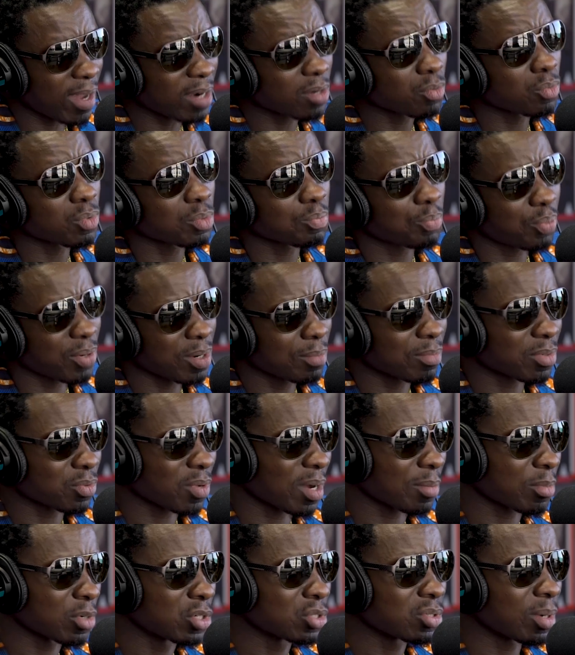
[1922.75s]
about to, pretty much
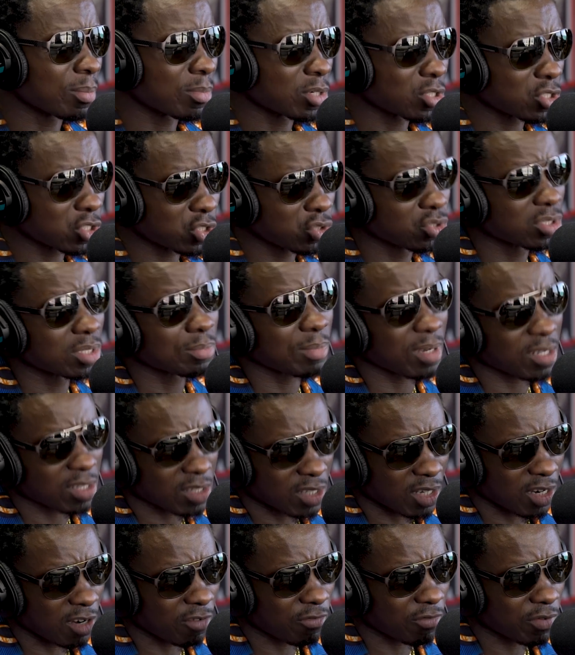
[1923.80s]
what I'm going to do. I'm going to shoot it
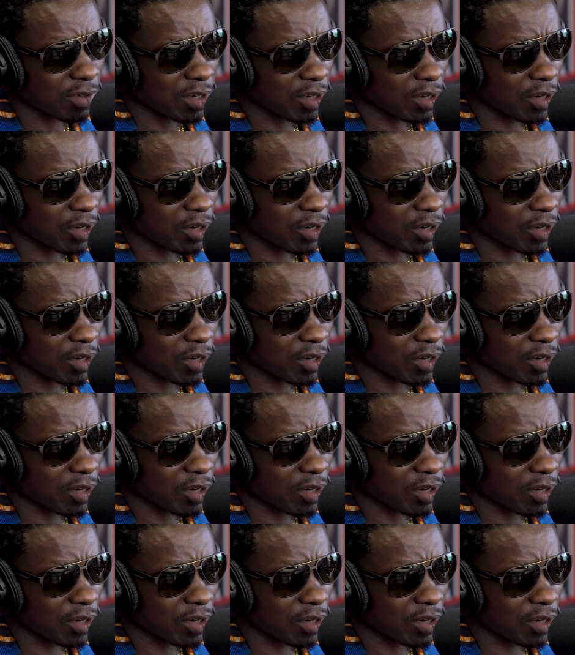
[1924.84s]
myself, uh -huh.